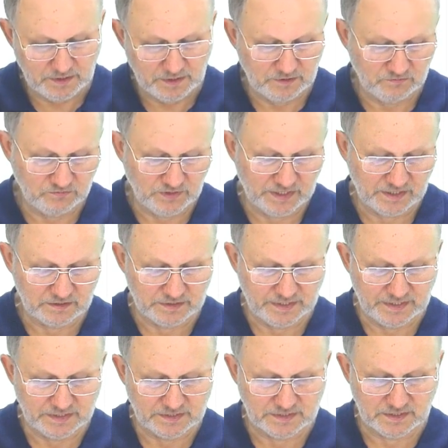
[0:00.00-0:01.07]
in final
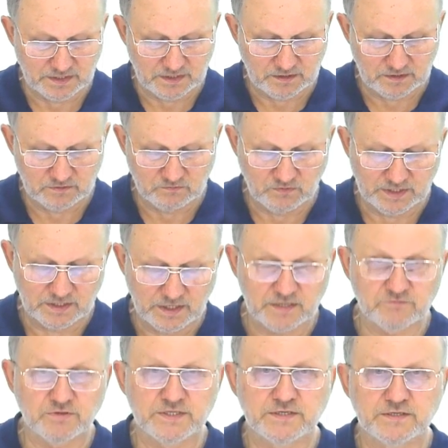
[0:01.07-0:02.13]
answer
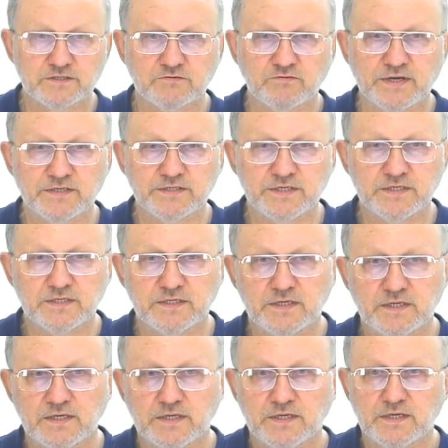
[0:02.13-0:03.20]

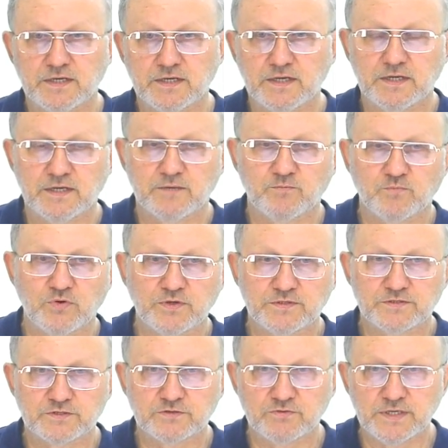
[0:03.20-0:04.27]

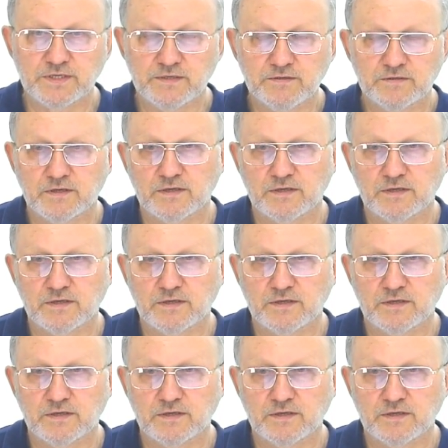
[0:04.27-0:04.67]
120.3